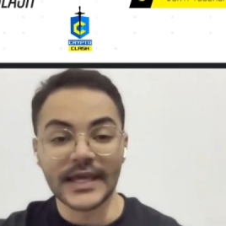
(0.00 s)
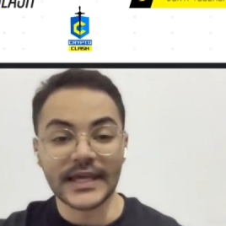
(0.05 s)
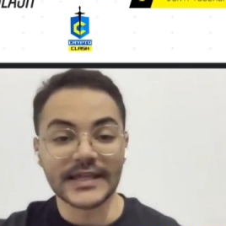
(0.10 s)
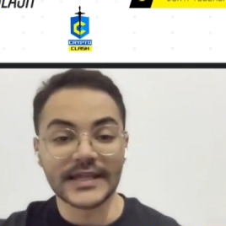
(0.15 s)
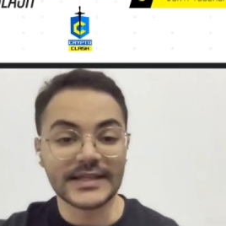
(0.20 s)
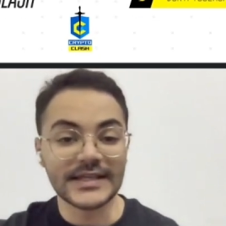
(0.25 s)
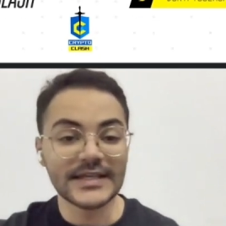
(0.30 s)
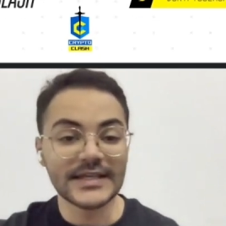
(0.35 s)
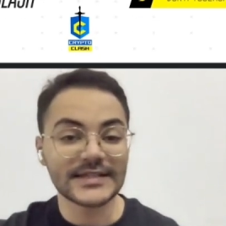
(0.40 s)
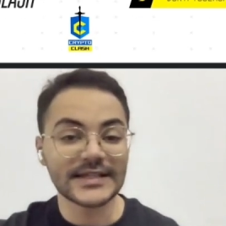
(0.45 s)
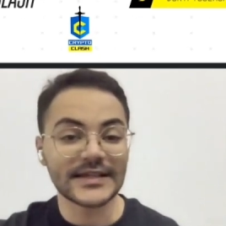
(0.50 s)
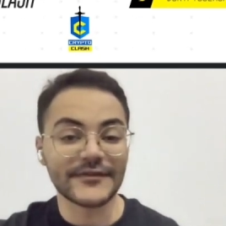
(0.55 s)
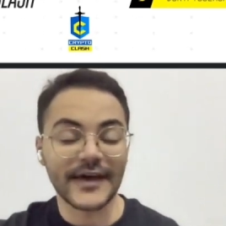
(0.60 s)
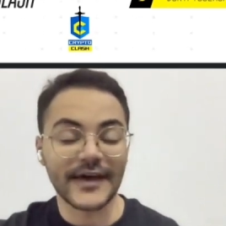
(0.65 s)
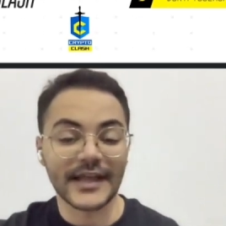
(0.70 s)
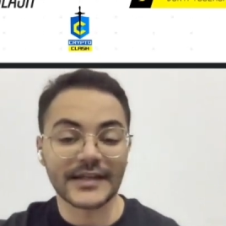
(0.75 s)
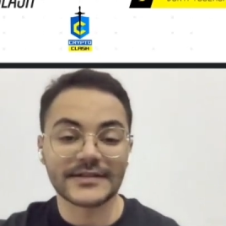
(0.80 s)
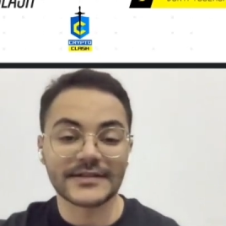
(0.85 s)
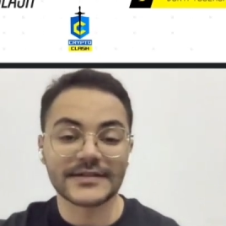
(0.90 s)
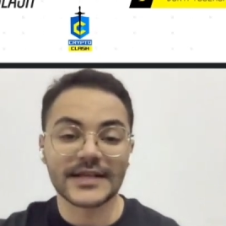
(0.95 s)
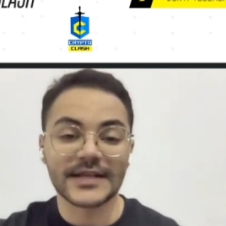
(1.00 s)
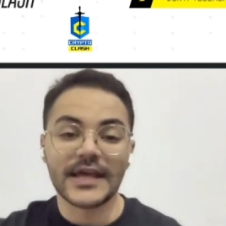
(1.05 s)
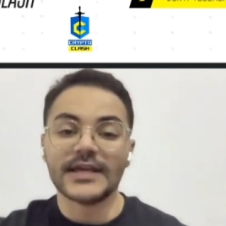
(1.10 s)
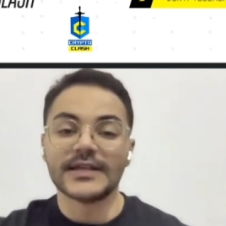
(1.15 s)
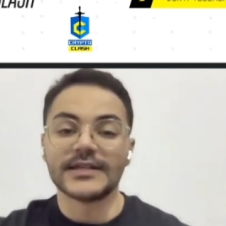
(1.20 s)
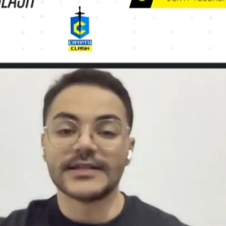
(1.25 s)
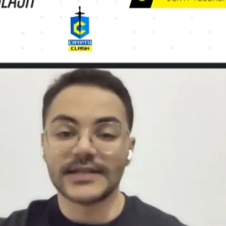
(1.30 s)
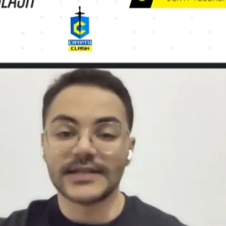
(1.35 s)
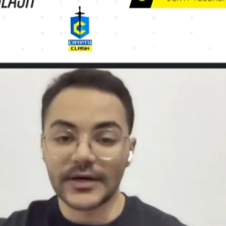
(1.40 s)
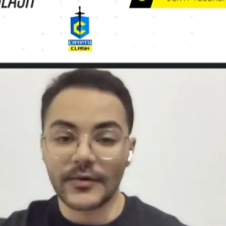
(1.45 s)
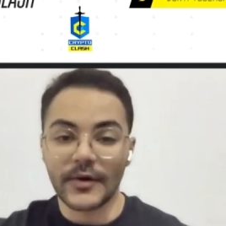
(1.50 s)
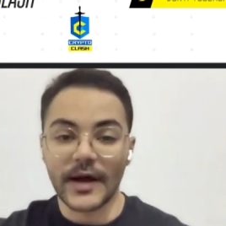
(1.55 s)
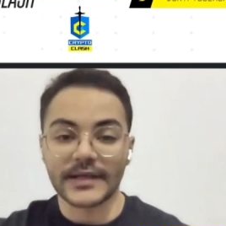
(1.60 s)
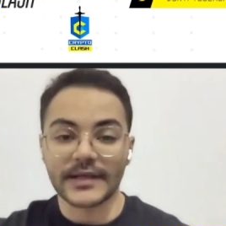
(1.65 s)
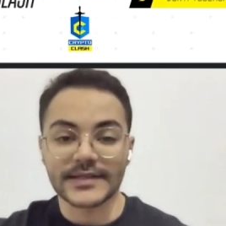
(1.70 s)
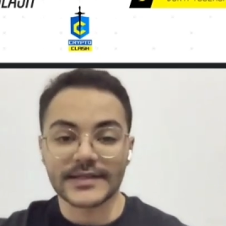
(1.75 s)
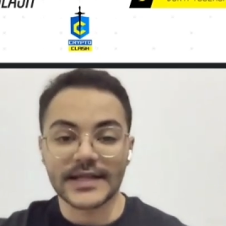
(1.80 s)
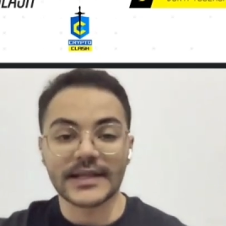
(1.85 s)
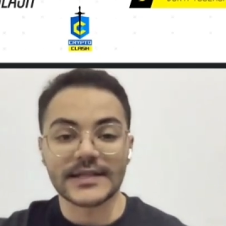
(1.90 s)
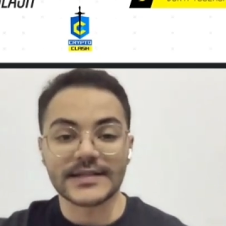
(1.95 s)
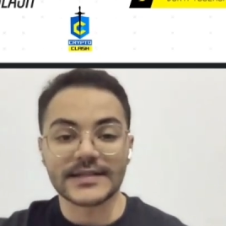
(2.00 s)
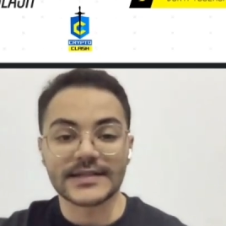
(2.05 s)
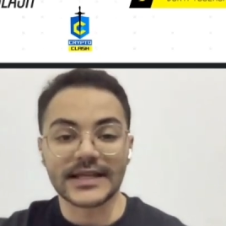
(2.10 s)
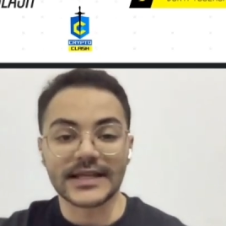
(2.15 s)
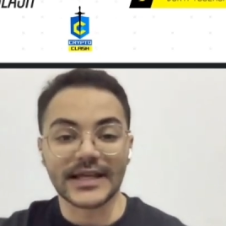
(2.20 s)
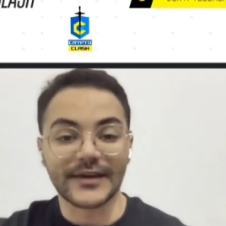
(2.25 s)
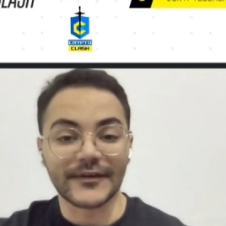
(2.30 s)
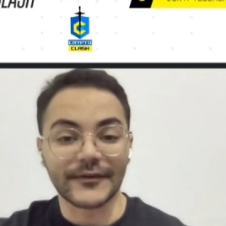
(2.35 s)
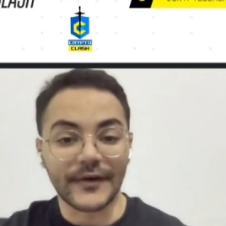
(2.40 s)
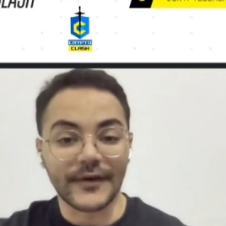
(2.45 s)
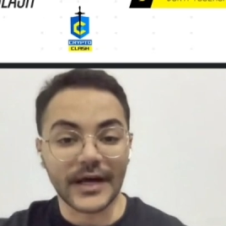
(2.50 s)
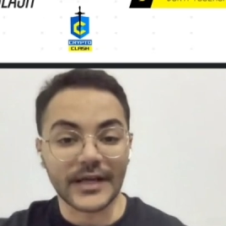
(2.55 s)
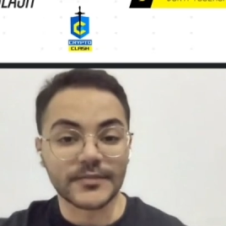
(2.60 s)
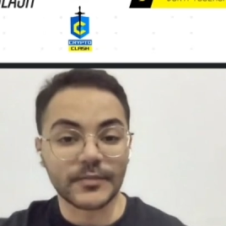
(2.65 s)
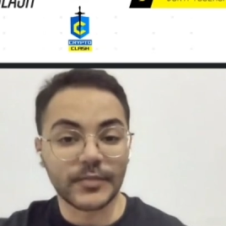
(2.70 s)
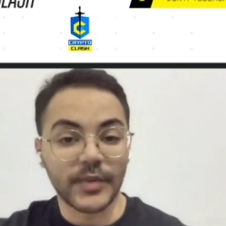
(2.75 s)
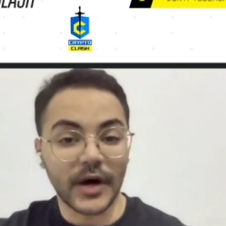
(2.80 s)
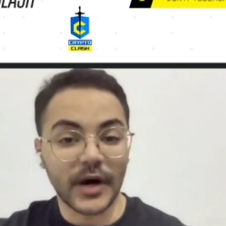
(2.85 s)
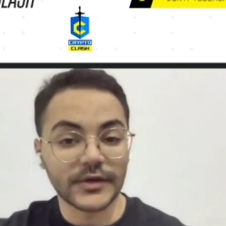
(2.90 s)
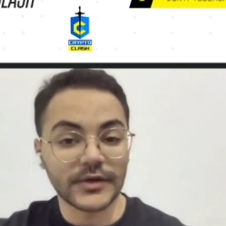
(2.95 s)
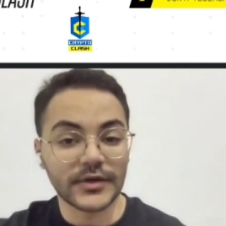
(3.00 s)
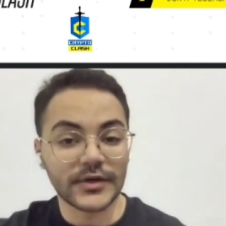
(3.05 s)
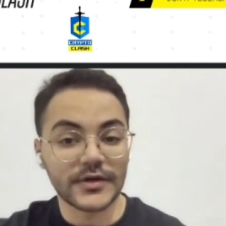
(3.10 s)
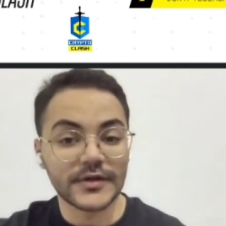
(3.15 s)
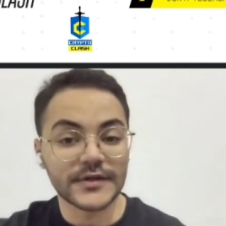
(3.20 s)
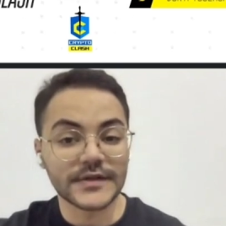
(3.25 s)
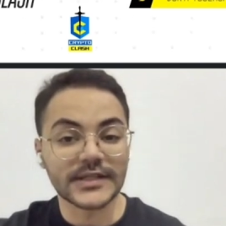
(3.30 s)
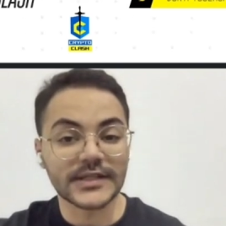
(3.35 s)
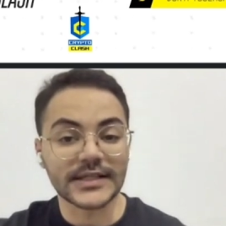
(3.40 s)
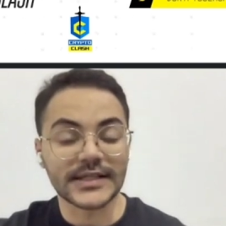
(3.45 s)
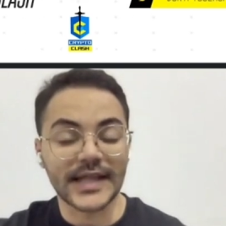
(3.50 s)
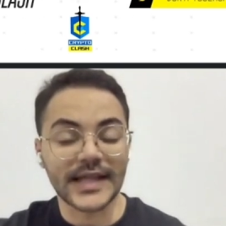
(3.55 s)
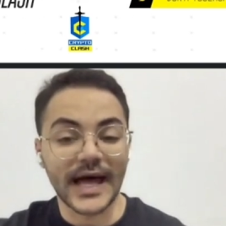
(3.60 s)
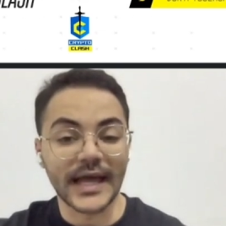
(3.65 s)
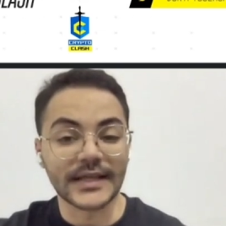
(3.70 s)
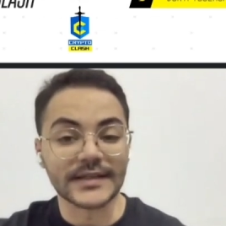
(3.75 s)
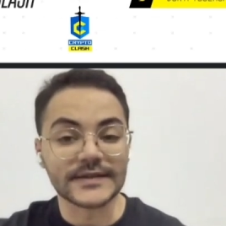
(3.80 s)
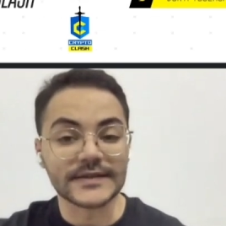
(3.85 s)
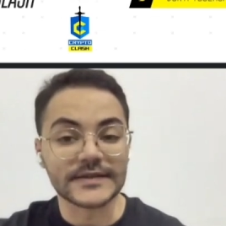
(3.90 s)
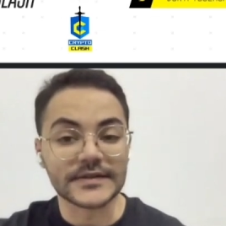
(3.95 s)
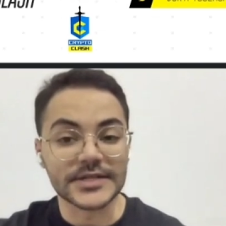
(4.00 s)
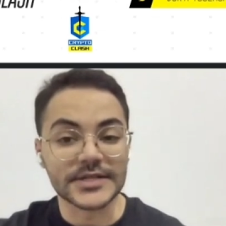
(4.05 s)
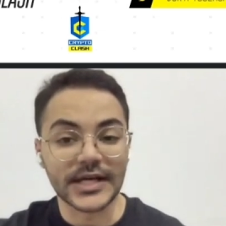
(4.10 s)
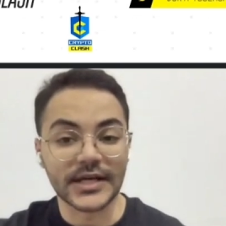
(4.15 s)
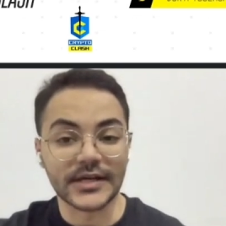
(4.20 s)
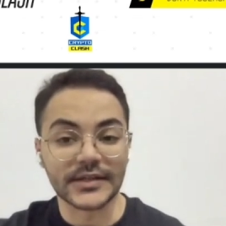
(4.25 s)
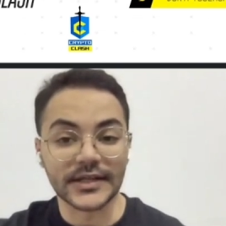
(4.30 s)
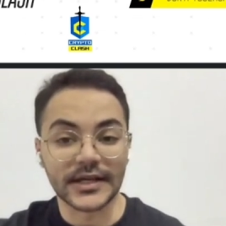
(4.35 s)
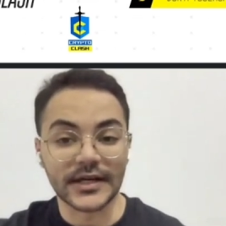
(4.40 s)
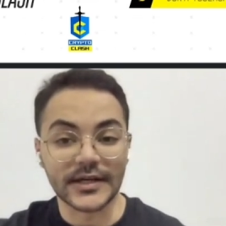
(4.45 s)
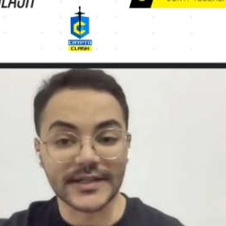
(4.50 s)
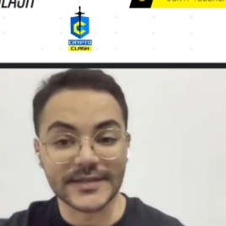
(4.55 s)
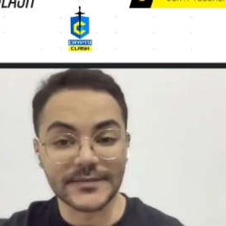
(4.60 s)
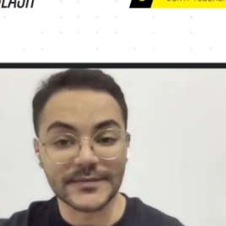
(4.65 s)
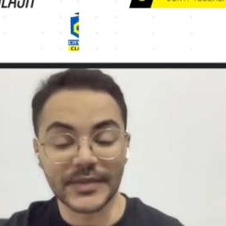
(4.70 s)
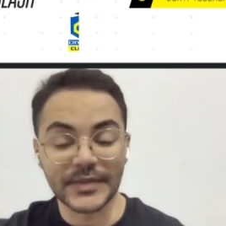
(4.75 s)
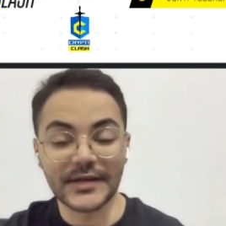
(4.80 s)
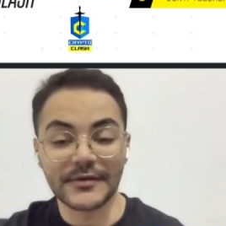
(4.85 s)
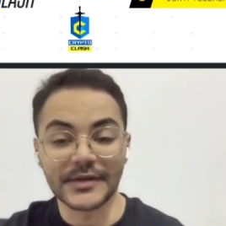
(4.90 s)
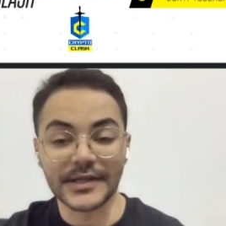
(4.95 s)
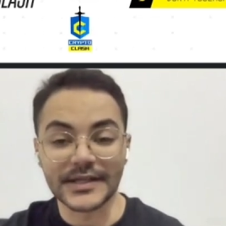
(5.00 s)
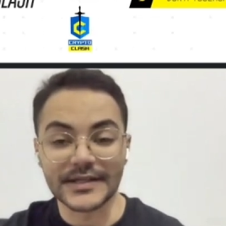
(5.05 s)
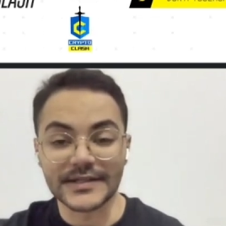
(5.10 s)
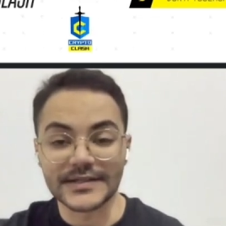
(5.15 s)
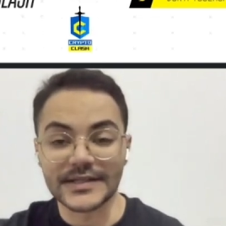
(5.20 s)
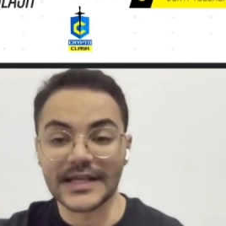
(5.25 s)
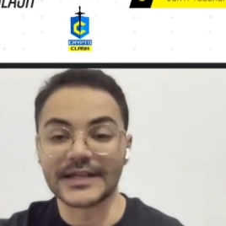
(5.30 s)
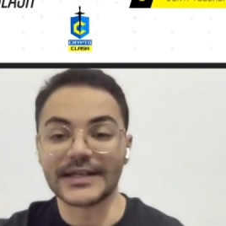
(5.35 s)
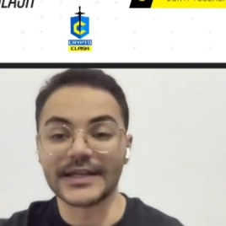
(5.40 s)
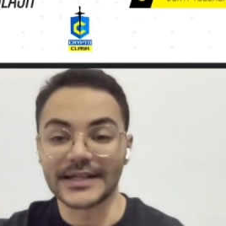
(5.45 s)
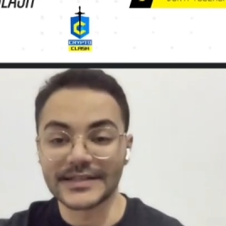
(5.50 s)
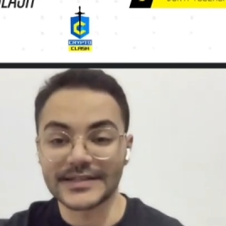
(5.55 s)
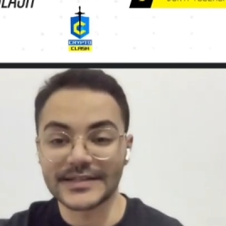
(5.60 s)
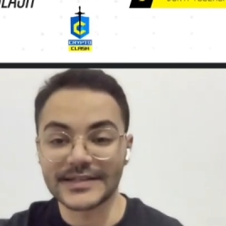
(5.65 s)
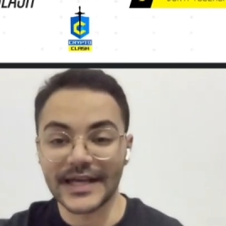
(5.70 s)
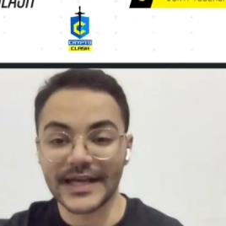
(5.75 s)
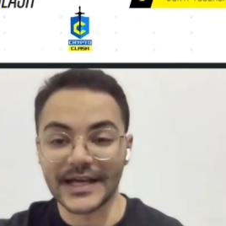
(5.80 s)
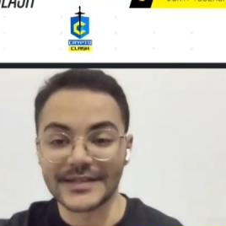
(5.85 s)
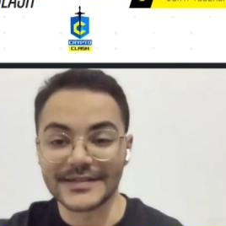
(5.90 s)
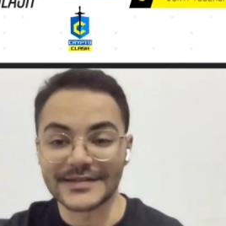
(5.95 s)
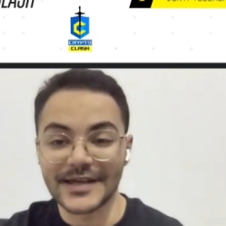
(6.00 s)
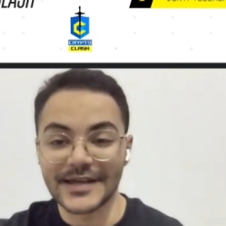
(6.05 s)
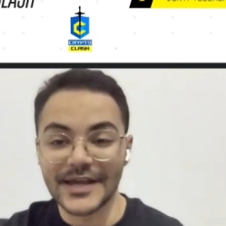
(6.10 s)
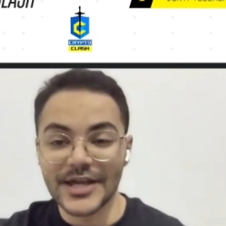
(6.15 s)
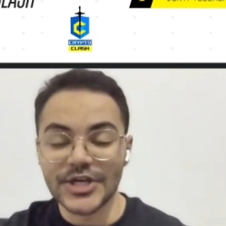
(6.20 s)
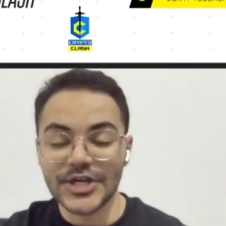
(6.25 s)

In these events, 0xLSD invites partners and clients to share their experience and insights,